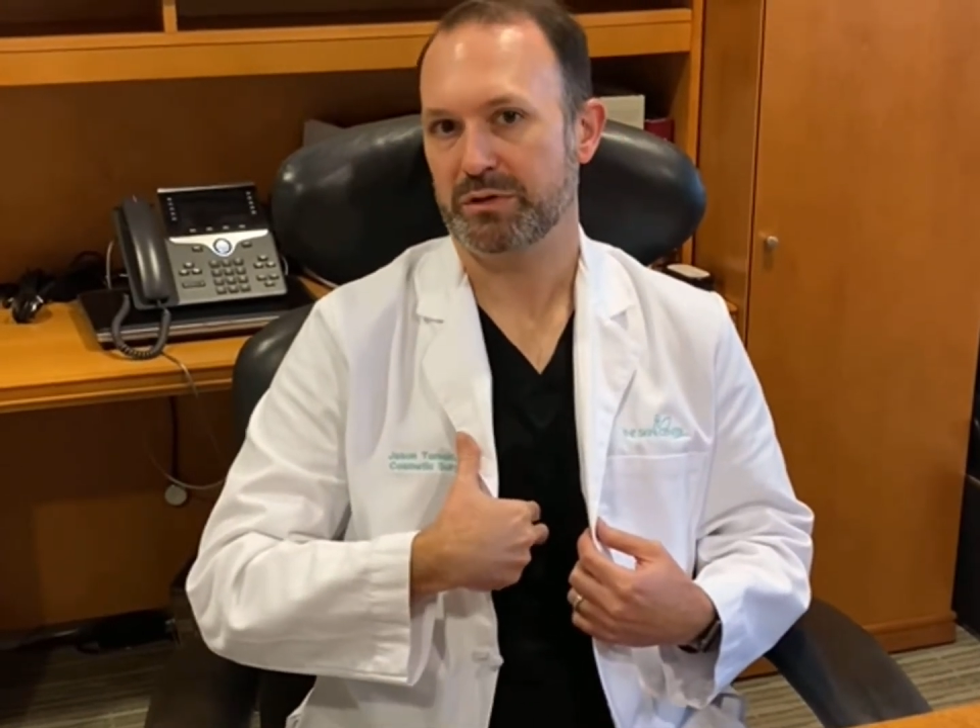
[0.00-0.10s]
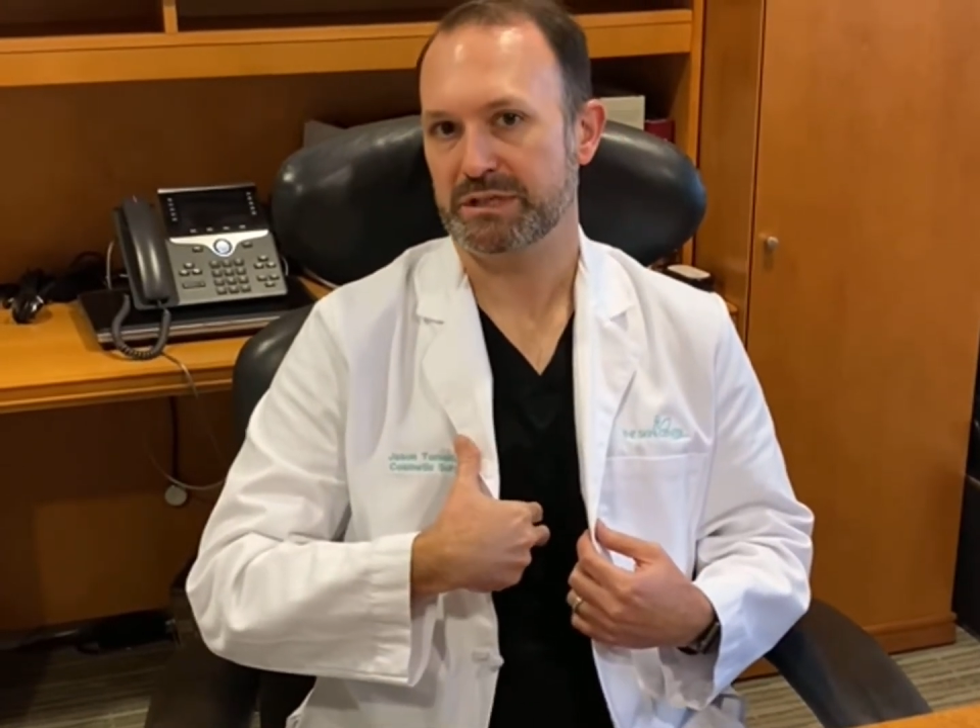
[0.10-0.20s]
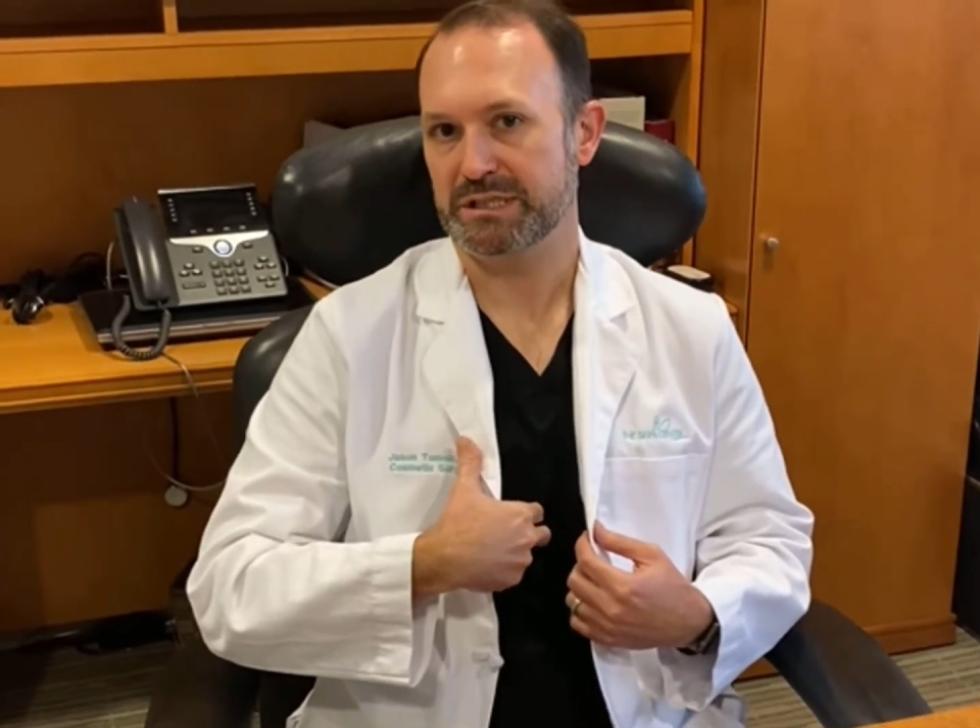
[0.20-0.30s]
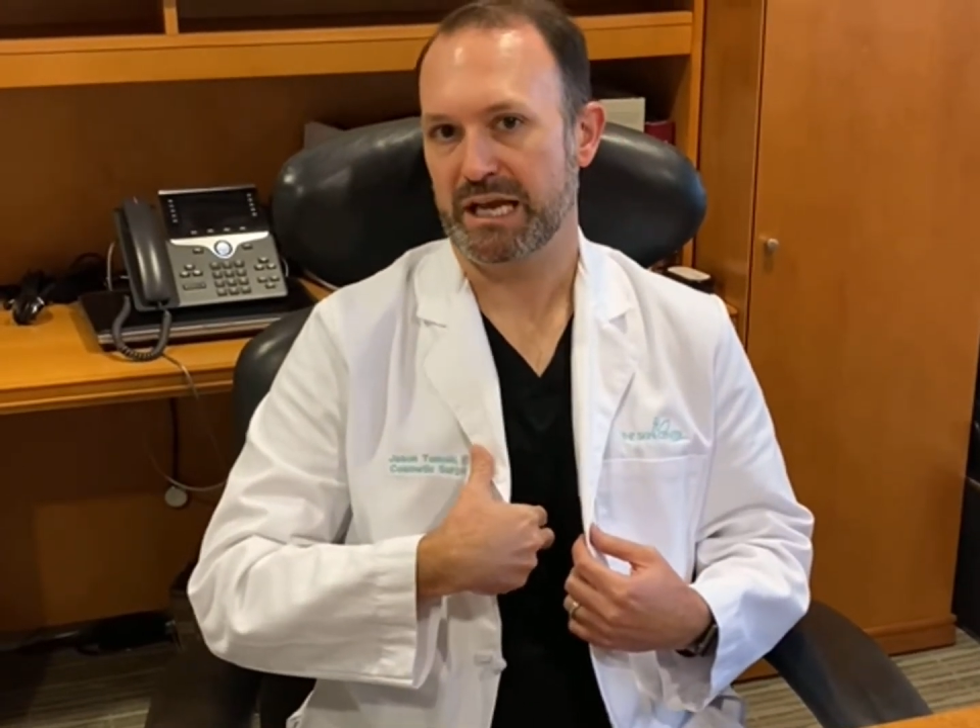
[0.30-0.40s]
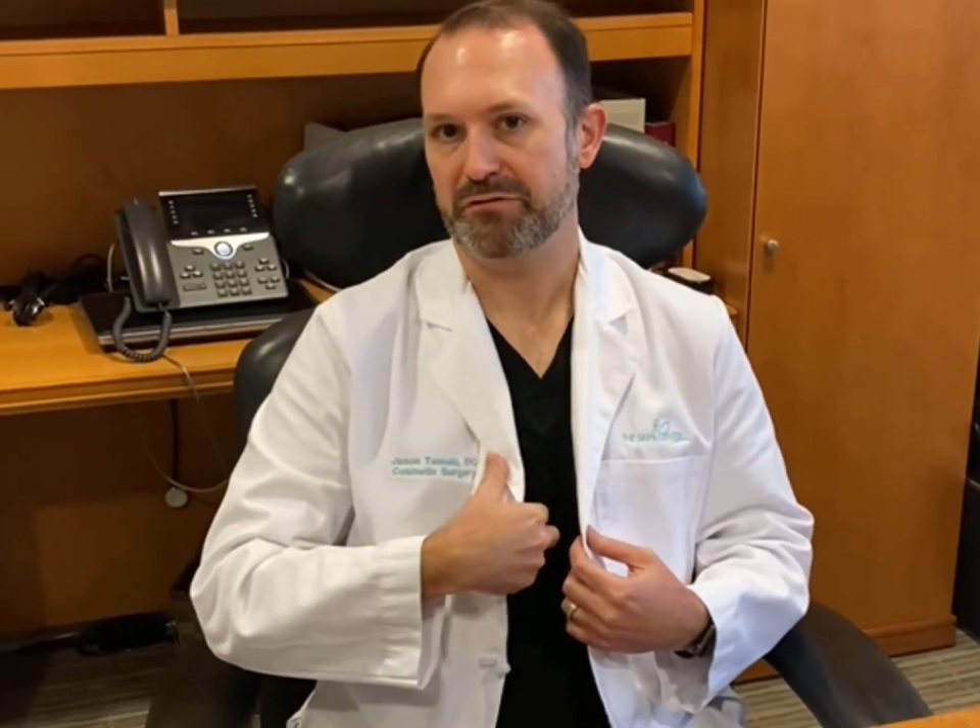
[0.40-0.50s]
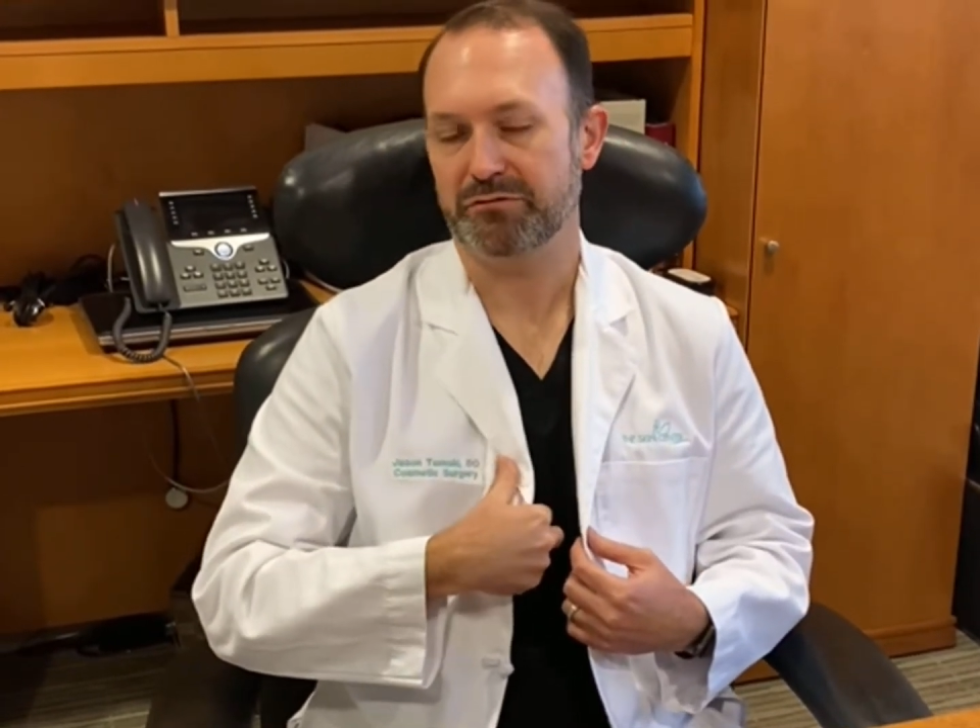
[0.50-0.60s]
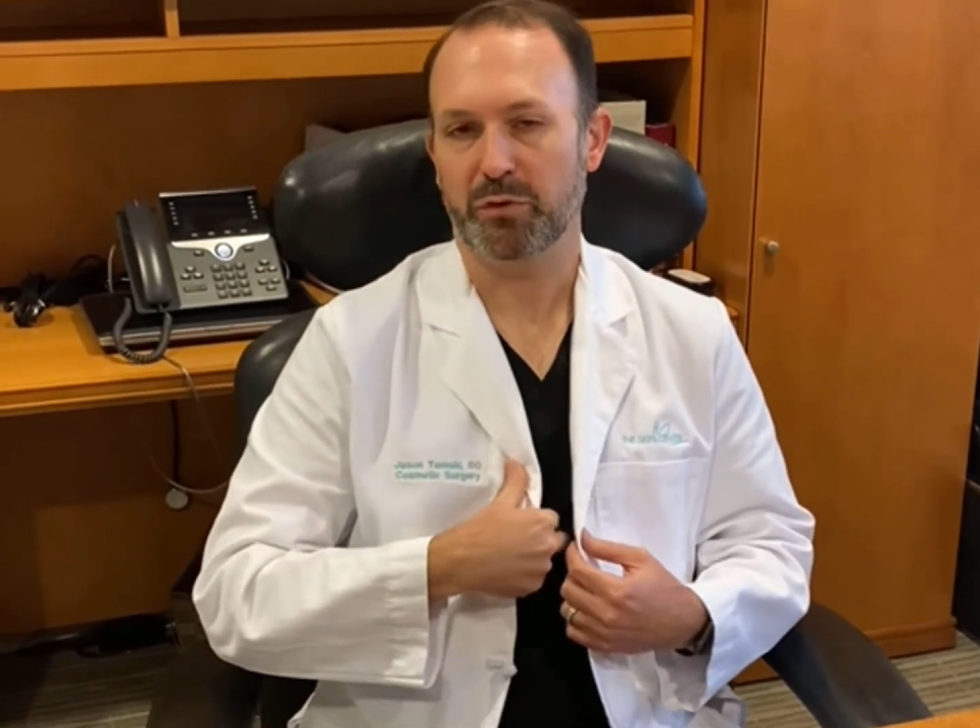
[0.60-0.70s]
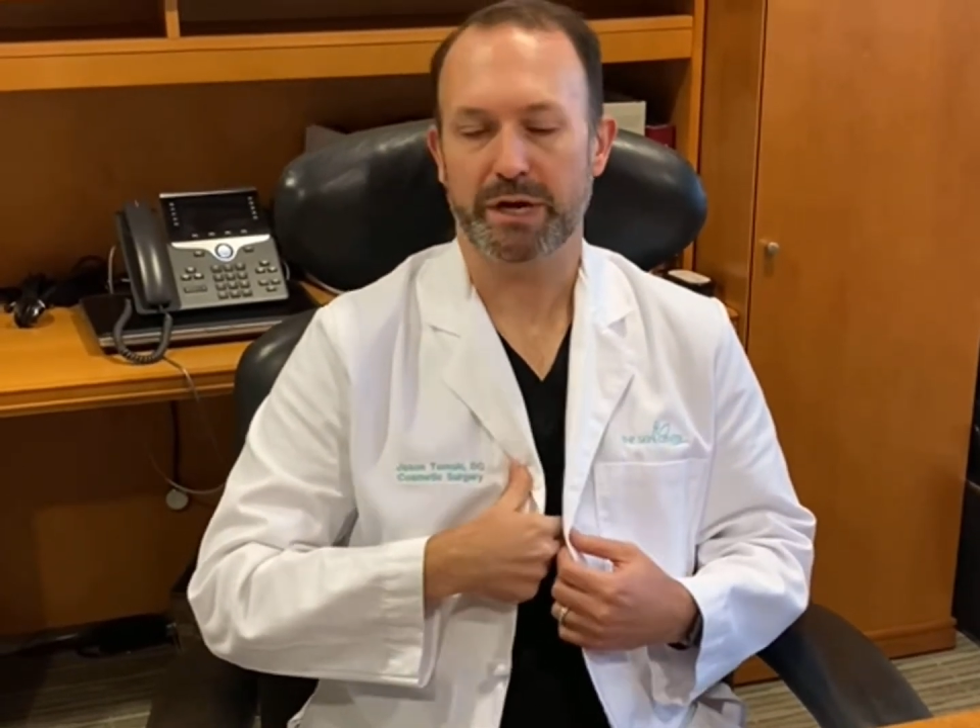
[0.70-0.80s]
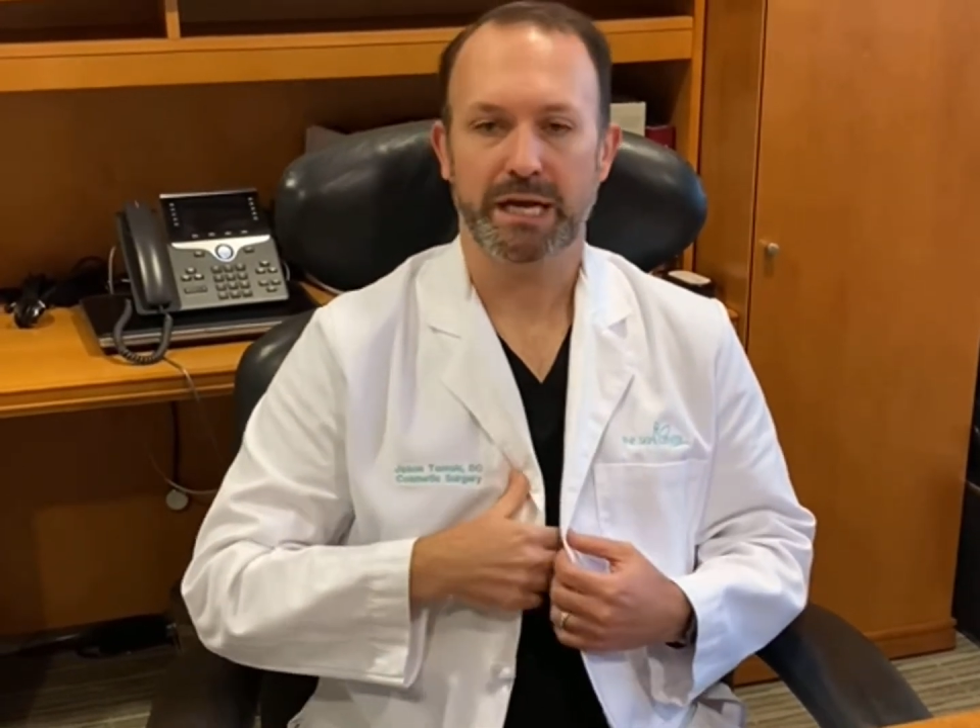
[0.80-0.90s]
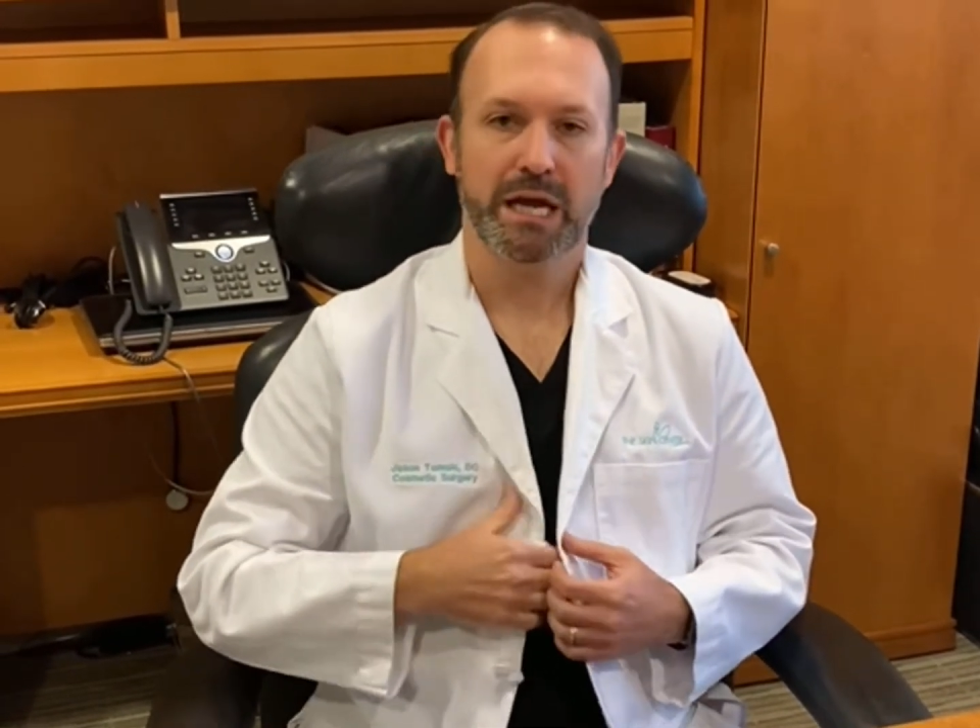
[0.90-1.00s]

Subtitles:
or the xiphoid.